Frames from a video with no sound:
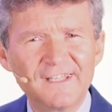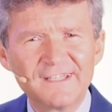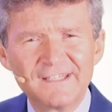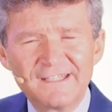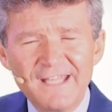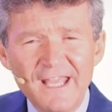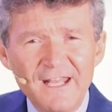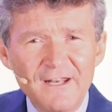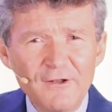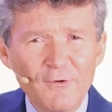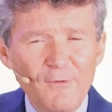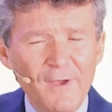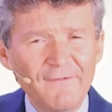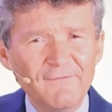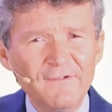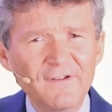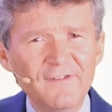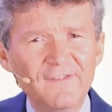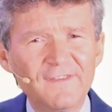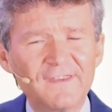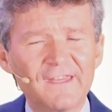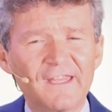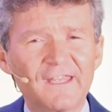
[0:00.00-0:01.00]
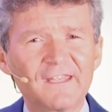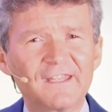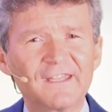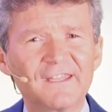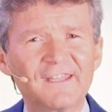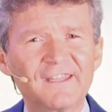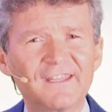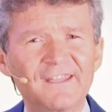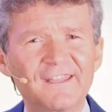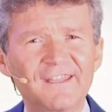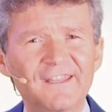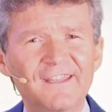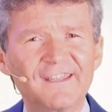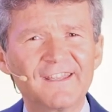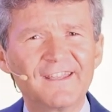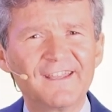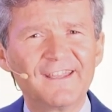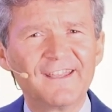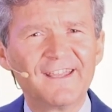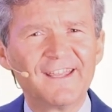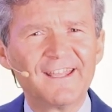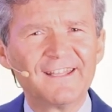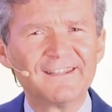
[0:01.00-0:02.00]
They know everything.
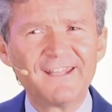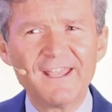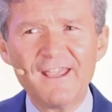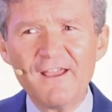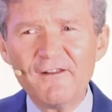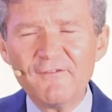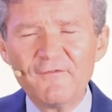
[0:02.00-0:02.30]
They